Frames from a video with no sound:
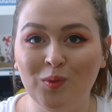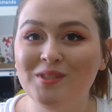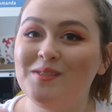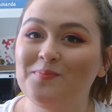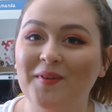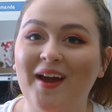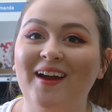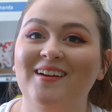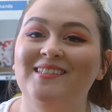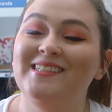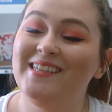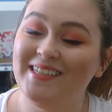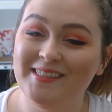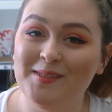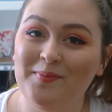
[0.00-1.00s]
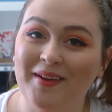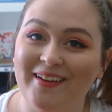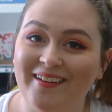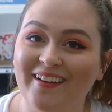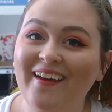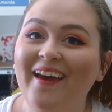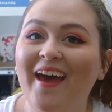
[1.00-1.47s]
What's up guys, it's
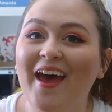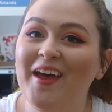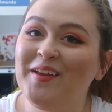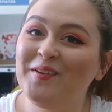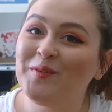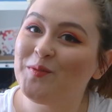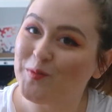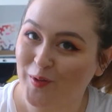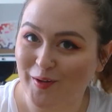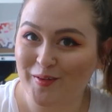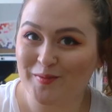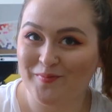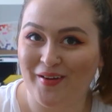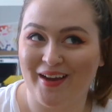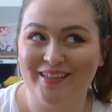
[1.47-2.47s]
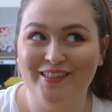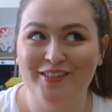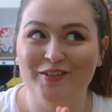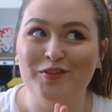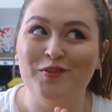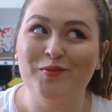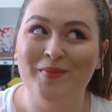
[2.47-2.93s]
Amanda and welcome back
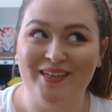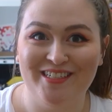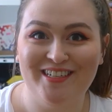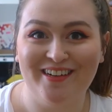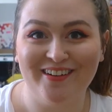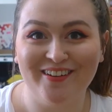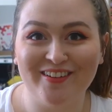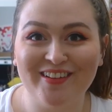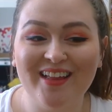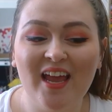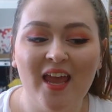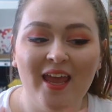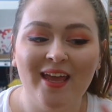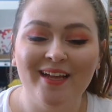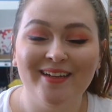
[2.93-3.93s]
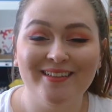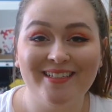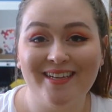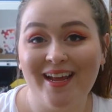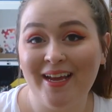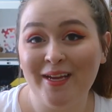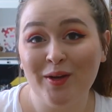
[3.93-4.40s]
to my channel.
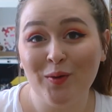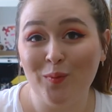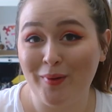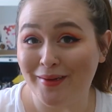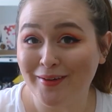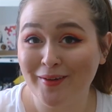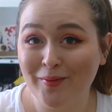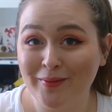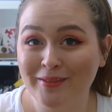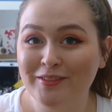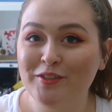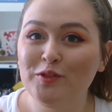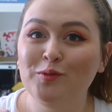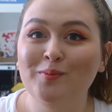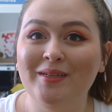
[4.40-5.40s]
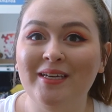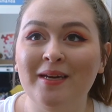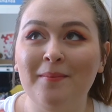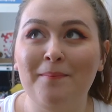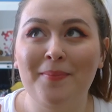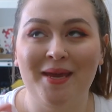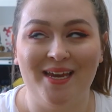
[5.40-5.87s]
Today we are going to
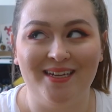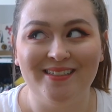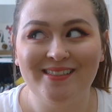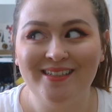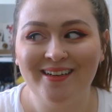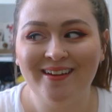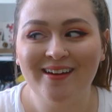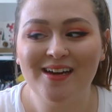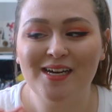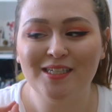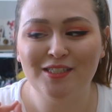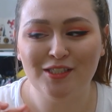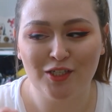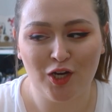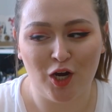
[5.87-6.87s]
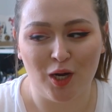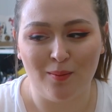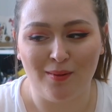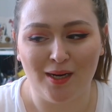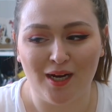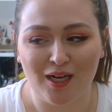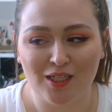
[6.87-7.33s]
be painting a cigar
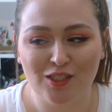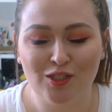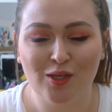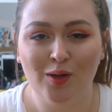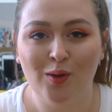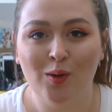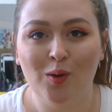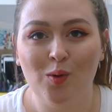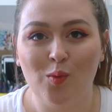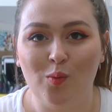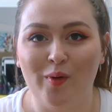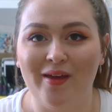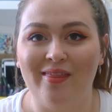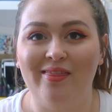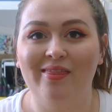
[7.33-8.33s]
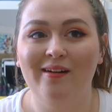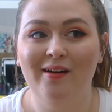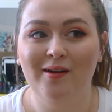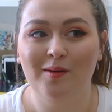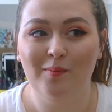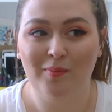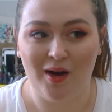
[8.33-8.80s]
box with
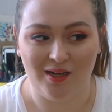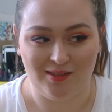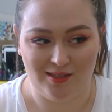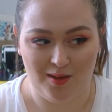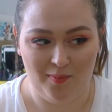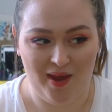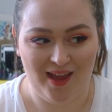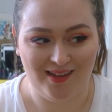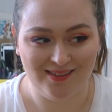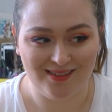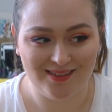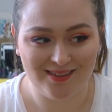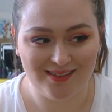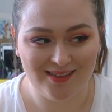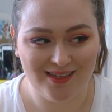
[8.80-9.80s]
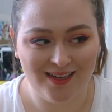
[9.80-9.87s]
Posca pens.